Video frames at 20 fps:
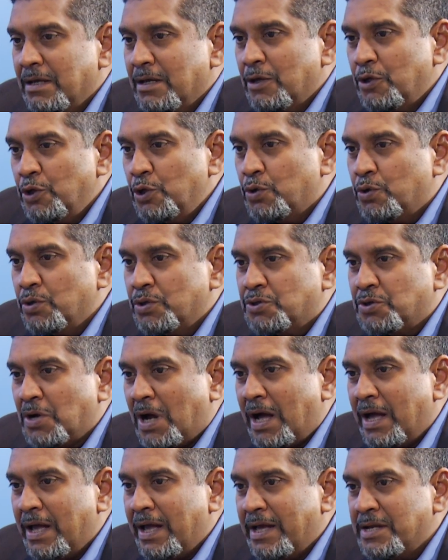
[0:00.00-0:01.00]
you could
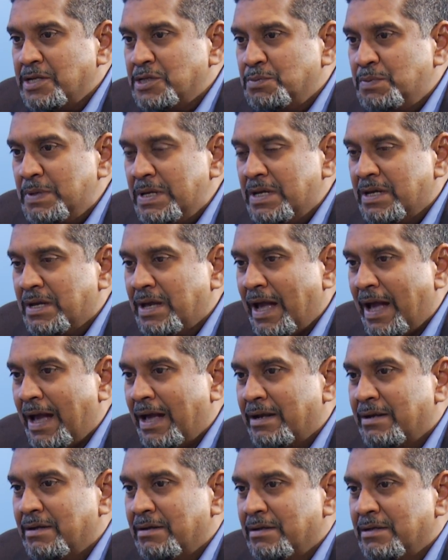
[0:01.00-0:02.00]
try and speak
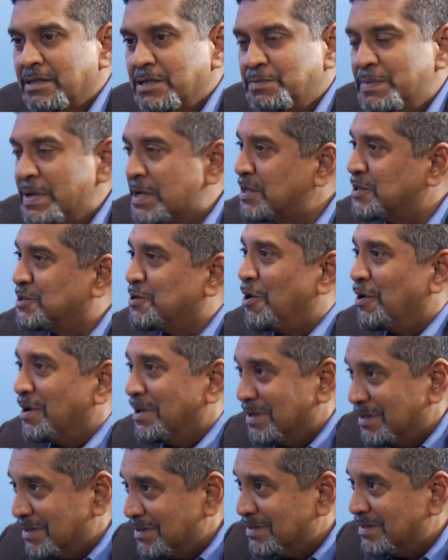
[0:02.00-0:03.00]
at Speaker's
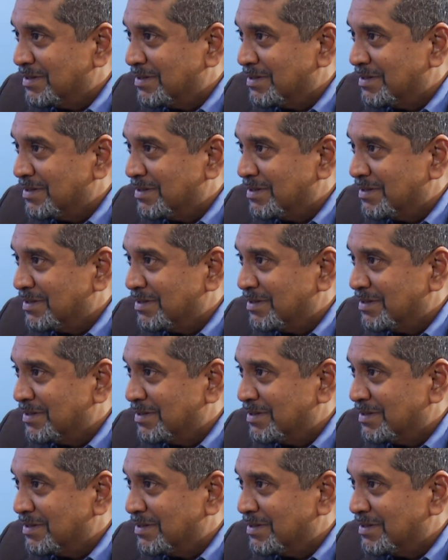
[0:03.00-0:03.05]
Corner.